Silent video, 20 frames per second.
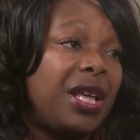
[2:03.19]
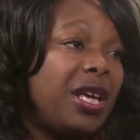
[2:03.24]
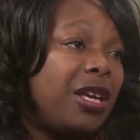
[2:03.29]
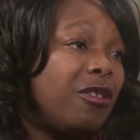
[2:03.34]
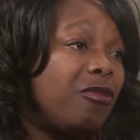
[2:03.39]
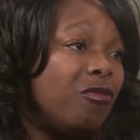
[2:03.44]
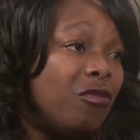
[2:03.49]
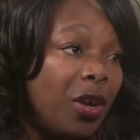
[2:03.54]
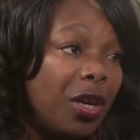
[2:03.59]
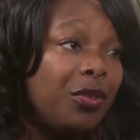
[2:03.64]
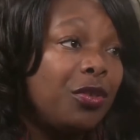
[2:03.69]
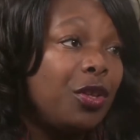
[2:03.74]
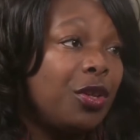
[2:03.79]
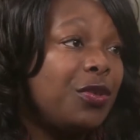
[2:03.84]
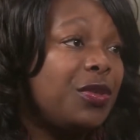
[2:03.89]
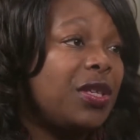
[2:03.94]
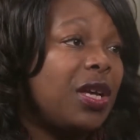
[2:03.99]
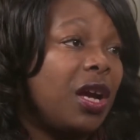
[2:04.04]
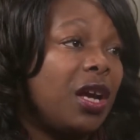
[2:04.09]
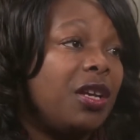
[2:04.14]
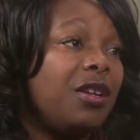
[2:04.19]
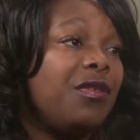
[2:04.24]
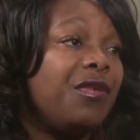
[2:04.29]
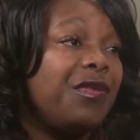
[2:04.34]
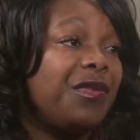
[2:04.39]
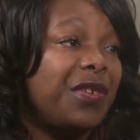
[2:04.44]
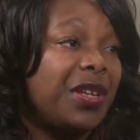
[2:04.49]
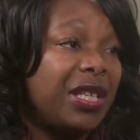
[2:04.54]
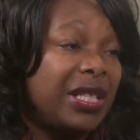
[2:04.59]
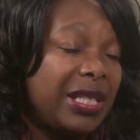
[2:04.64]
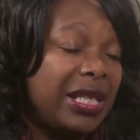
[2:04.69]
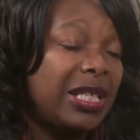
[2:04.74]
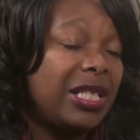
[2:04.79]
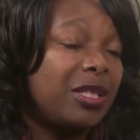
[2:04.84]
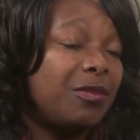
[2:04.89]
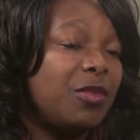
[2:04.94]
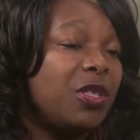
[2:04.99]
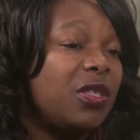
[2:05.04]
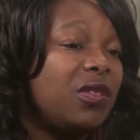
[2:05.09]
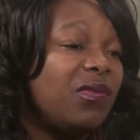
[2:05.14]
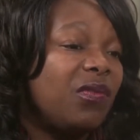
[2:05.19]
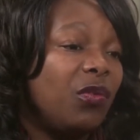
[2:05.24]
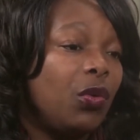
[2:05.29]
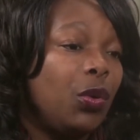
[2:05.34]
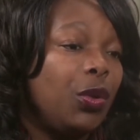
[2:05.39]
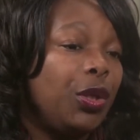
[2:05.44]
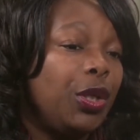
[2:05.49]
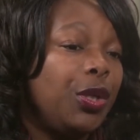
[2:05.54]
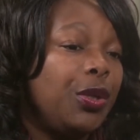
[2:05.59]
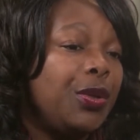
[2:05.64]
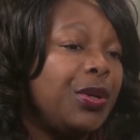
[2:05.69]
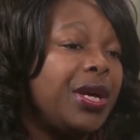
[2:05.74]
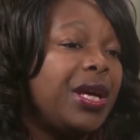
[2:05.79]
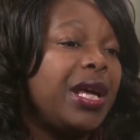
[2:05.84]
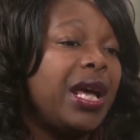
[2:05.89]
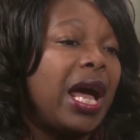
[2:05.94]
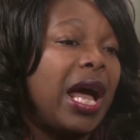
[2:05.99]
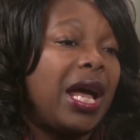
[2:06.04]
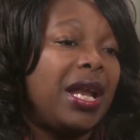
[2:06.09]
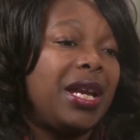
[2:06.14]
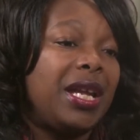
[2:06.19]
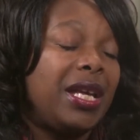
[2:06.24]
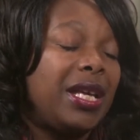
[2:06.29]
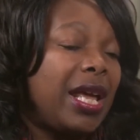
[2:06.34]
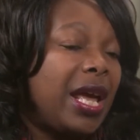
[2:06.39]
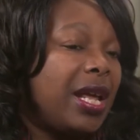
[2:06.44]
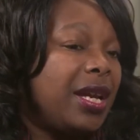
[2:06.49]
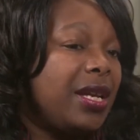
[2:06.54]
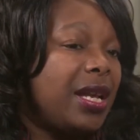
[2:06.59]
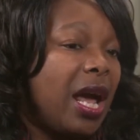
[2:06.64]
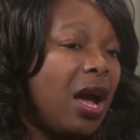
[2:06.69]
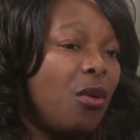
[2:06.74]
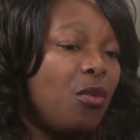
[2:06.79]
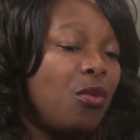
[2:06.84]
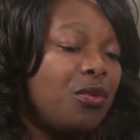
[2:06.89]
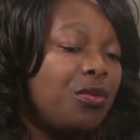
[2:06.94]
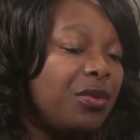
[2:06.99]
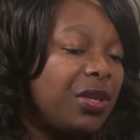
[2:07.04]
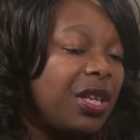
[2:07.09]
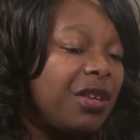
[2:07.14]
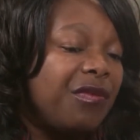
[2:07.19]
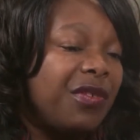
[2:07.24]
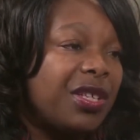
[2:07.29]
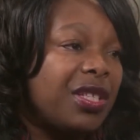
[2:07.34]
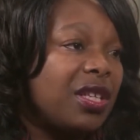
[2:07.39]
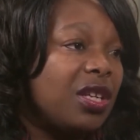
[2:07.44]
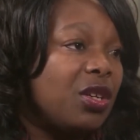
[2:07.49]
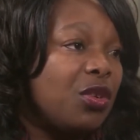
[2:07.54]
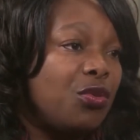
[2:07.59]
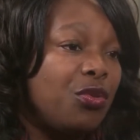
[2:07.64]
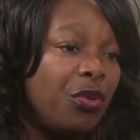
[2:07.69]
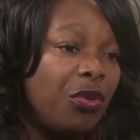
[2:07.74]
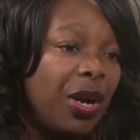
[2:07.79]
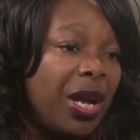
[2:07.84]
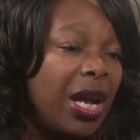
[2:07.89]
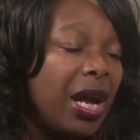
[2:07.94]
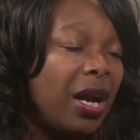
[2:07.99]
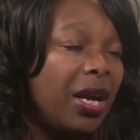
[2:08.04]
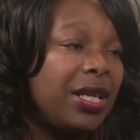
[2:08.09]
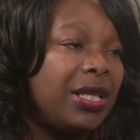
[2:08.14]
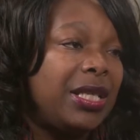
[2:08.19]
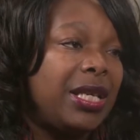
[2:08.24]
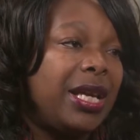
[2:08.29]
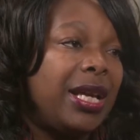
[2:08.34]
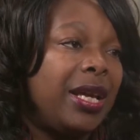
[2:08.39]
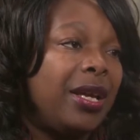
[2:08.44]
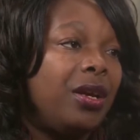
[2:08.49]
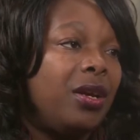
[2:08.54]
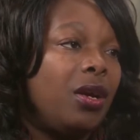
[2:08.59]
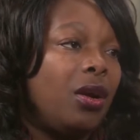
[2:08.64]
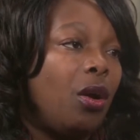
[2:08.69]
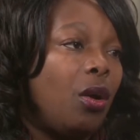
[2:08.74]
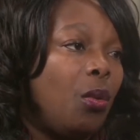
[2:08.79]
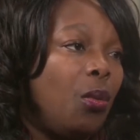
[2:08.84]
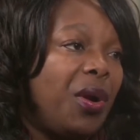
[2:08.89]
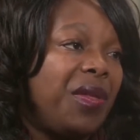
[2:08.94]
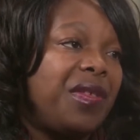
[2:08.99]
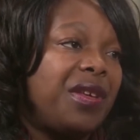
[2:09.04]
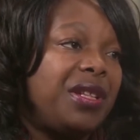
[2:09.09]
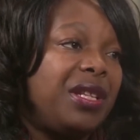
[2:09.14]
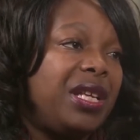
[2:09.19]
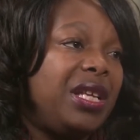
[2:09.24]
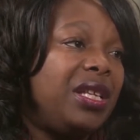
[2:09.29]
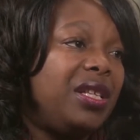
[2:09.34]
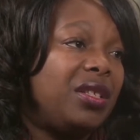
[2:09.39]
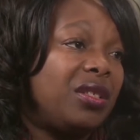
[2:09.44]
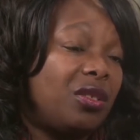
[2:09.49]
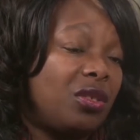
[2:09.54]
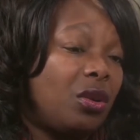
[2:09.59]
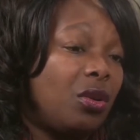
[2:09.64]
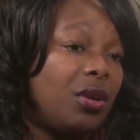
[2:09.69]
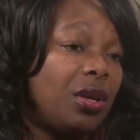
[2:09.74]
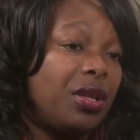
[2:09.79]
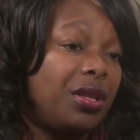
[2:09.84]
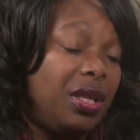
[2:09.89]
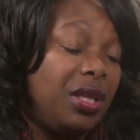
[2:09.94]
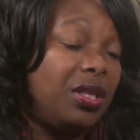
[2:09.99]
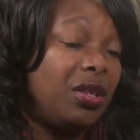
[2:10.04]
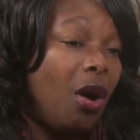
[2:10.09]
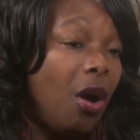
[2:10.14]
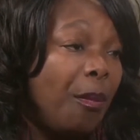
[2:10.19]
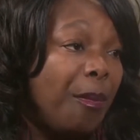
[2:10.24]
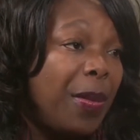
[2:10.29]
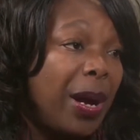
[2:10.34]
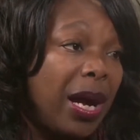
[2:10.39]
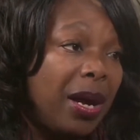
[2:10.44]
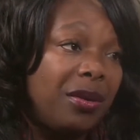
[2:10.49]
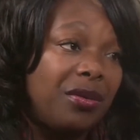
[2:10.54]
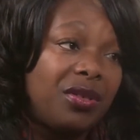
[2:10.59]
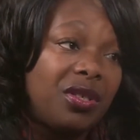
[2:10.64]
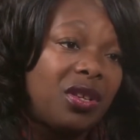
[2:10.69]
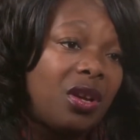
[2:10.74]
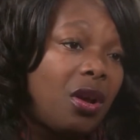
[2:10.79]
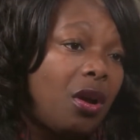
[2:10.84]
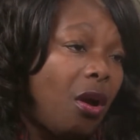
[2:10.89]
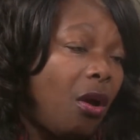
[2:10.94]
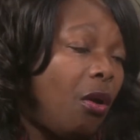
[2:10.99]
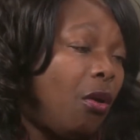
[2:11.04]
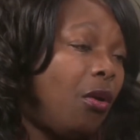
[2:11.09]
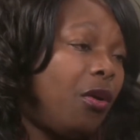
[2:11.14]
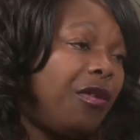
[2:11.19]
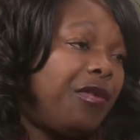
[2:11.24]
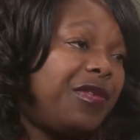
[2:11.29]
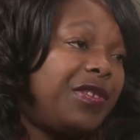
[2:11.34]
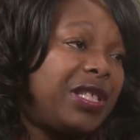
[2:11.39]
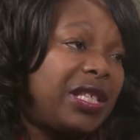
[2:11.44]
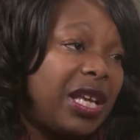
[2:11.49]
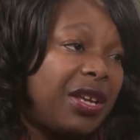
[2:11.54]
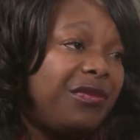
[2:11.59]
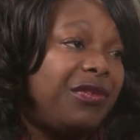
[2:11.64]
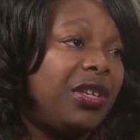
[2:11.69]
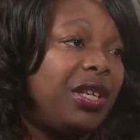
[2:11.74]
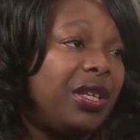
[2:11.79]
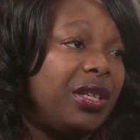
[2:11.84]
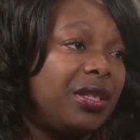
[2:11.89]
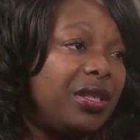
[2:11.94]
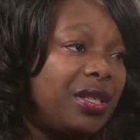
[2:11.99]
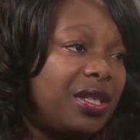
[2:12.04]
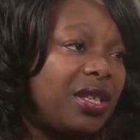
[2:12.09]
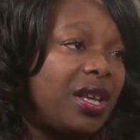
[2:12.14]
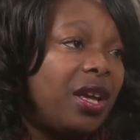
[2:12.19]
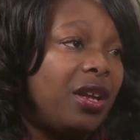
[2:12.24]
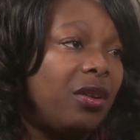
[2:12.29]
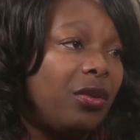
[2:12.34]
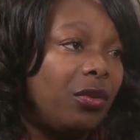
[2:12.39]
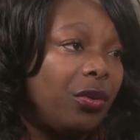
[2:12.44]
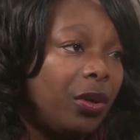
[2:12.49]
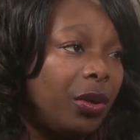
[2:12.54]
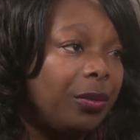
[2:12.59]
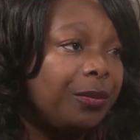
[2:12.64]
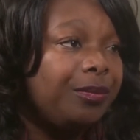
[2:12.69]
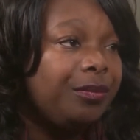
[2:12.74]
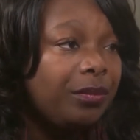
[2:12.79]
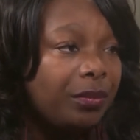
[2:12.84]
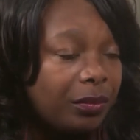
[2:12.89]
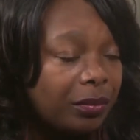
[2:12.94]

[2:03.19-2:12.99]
they can run those kind of assessments for you. And again, that will give us a great idea on whether these compounds are of a safety concern or not.